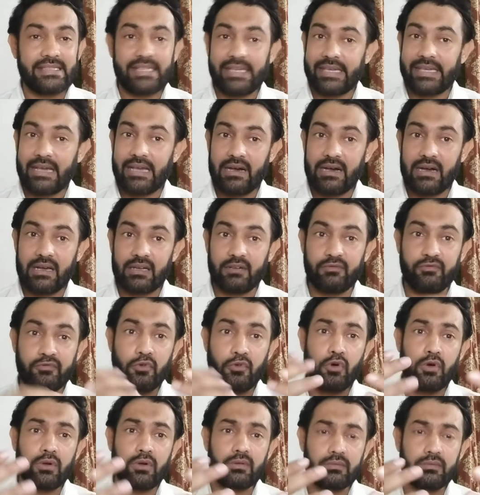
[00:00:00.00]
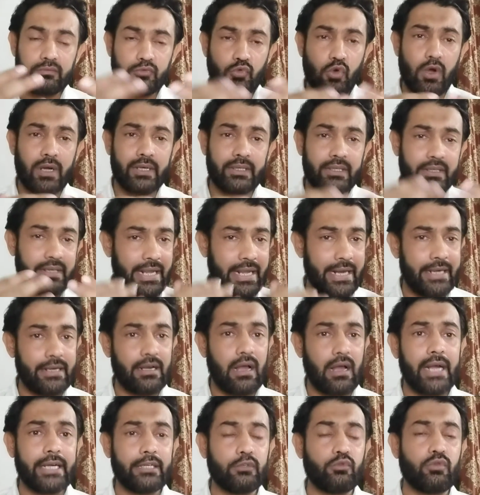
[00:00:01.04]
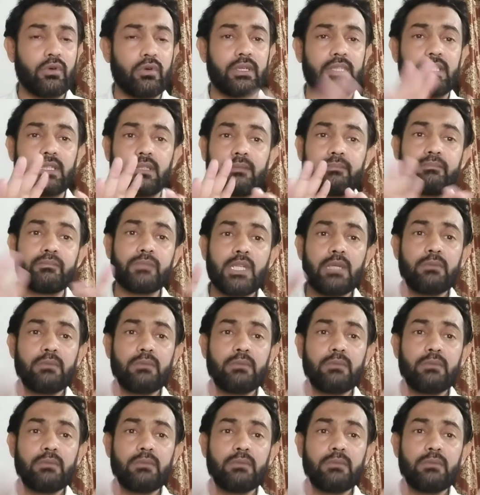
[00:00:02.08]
they are fore quarter and hind quarter,